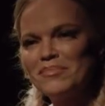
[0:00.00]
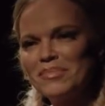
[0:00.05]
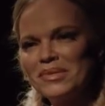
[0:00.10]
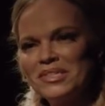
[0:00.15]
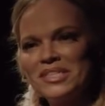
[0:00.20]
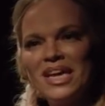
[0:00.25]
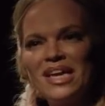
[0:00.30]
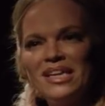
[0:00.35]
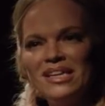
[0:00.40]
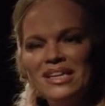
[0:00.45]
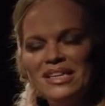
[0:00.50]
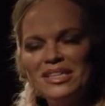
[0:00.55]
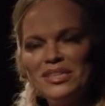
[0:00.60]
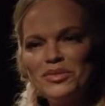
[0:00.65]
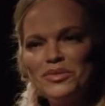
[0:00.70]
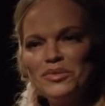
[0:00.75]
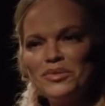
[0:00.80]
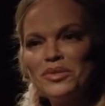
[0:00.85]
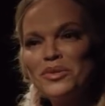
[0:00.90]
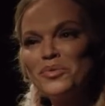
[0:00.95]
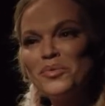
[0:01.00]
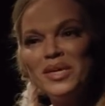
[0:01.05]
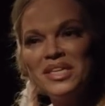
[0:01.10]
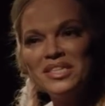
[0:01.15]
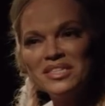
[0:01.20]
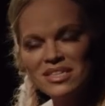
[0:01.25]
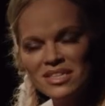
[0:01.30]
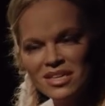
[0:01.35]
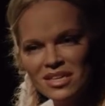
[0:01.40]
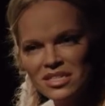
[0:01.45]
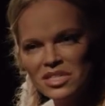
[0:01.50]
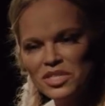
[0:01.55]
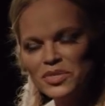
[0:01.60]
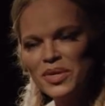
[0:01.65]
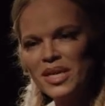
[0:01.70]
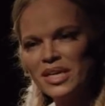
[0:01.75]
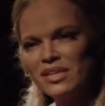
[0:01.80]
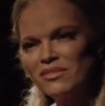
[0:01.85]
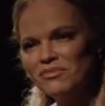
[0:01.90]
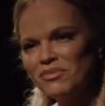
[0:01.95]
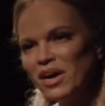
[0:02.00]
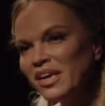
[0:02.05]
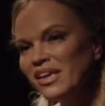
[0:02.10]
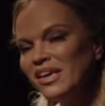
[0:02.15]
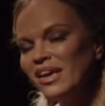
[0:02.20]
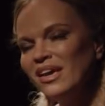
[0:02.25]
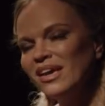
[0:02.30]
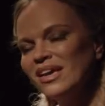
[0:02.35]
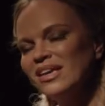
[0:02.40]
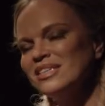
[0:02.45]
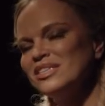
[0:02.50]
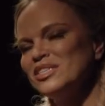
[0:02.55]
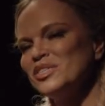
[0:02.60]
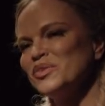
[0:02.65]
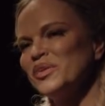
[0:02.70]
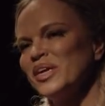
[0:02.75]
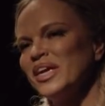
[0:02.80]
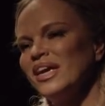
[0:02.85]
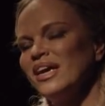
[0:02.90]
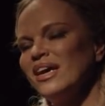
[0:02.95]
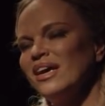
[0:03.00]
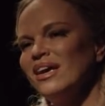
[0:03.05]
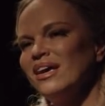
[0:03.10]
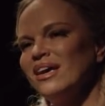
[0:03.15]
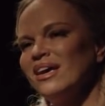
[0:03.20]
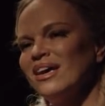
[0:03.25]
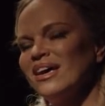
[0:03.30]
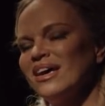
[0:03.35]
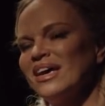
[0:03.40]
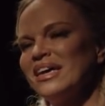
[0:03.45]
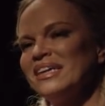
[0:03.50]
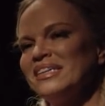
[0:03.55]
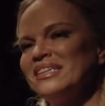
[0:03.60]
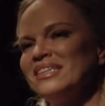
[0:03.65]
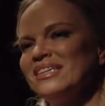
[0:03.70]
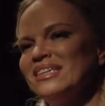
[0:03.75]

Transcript: pertaining to Norwegian history and Viking history. And